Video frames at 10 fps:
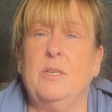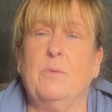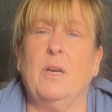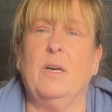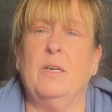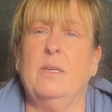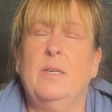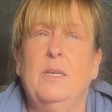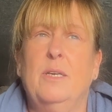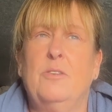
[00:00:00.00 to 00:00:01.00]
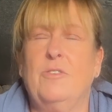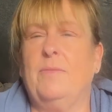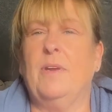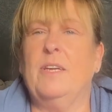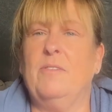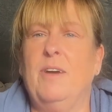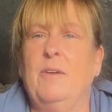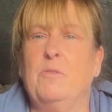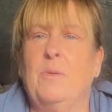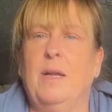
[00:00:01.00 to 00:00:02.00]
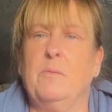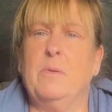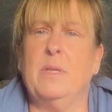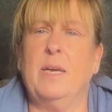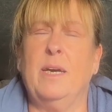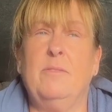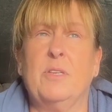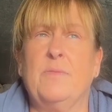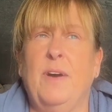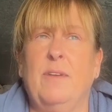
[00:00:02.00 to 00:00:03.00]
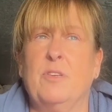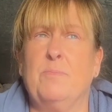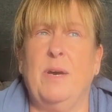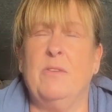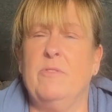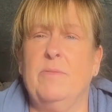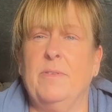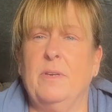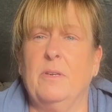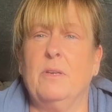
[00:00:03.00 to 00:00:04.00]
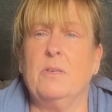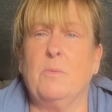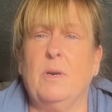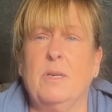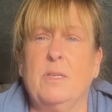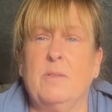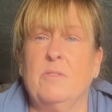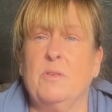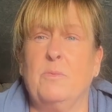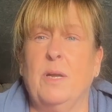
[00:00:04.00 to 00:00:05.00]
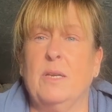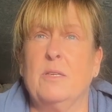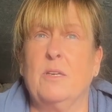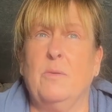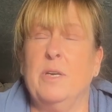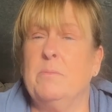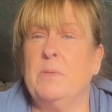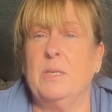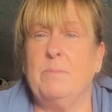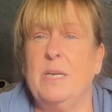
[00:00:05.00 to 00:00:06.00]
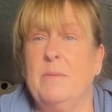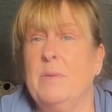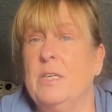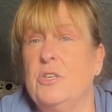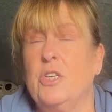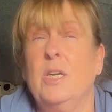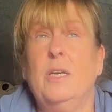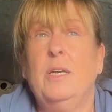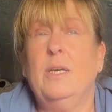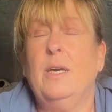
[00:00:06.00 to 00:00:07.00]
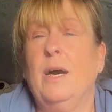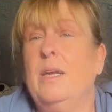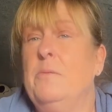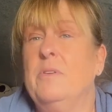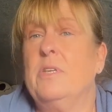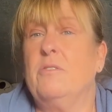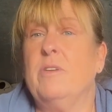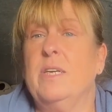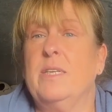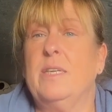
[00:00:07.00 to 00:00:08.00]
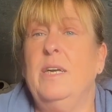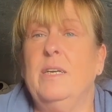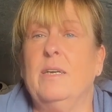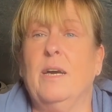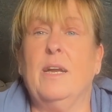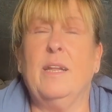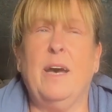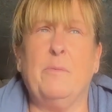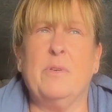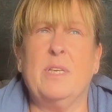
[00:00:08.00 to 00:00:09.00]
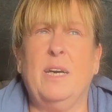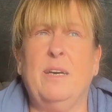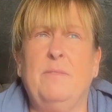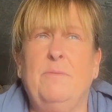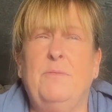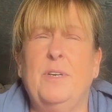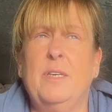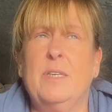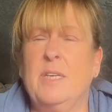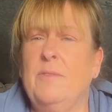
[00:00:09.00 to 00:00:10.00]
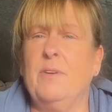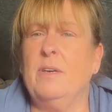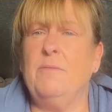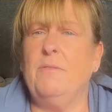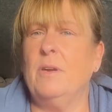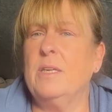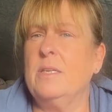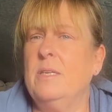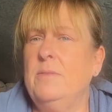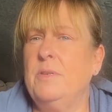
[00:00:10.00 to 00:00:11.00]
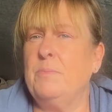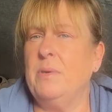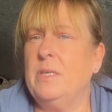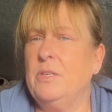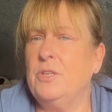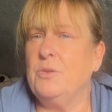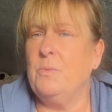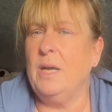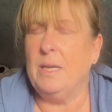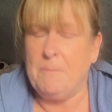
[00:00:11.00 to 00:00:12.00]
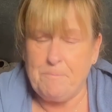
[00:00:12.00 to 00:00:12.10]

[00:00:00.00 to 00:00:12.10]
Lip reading: do a lot of travelling around while we were there, as far as Penrith and Ullswater, as well as going up to Beamish. And it was a great site. And that was our first ever fully serviced pitch as well.